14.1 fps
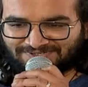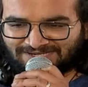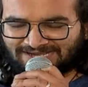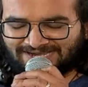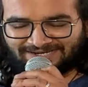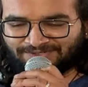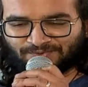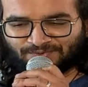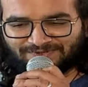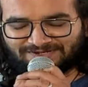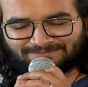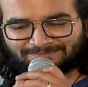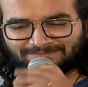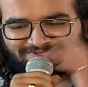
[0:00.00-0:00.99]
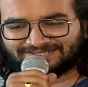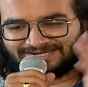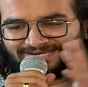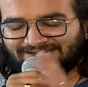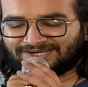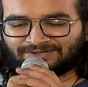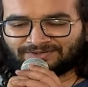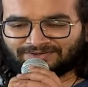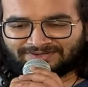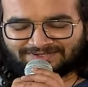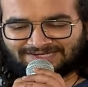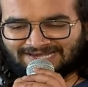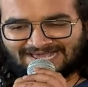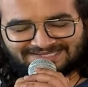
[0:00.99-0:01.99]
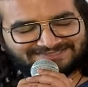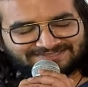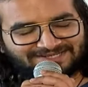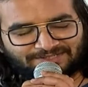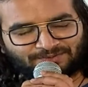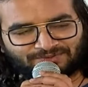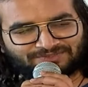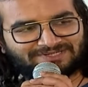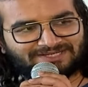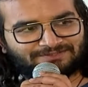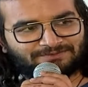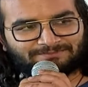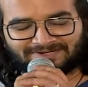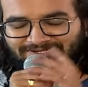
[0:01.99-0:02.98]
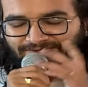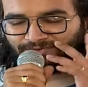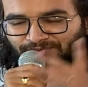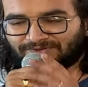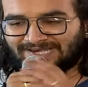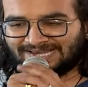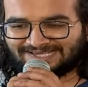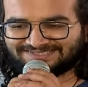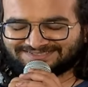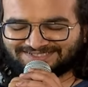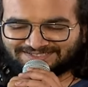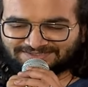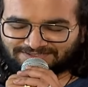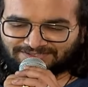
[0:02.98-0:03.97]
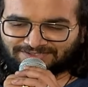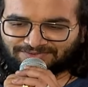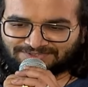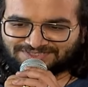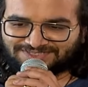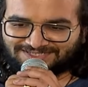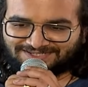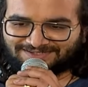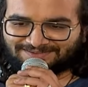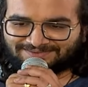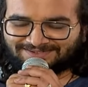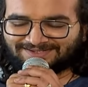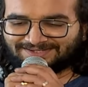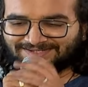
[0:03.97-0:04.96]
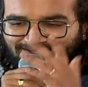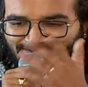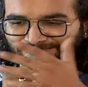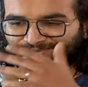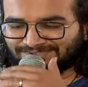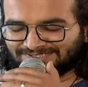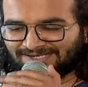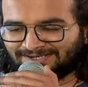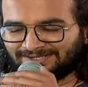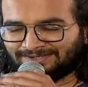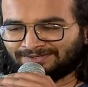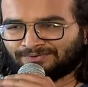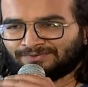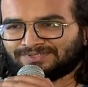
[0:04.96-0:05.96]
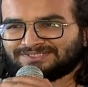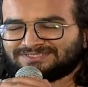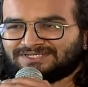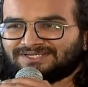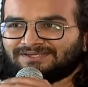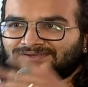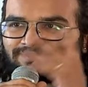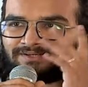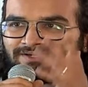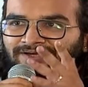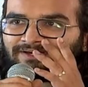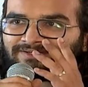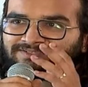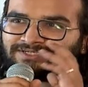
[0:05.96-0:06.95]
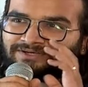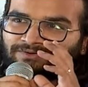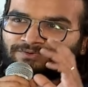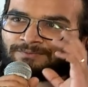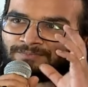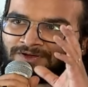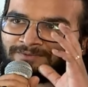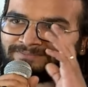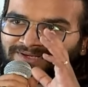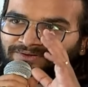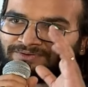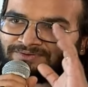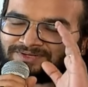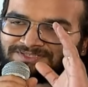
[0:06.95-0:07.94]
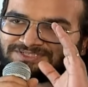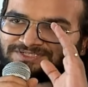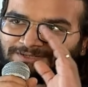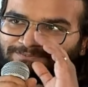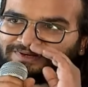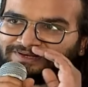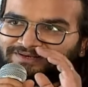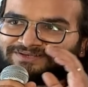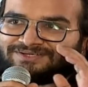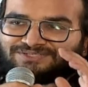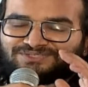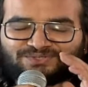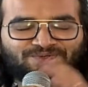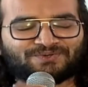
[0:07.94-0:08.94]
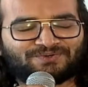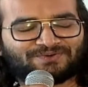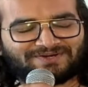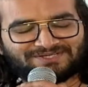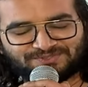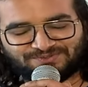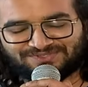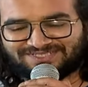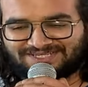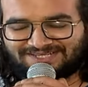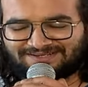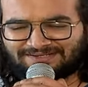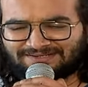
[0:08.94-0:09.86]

I don't remember the date or class na gurtuledu, but oka class ki sir vachi, he was vachi sir oka Bombay lo oka chinna pillala show oka chusi,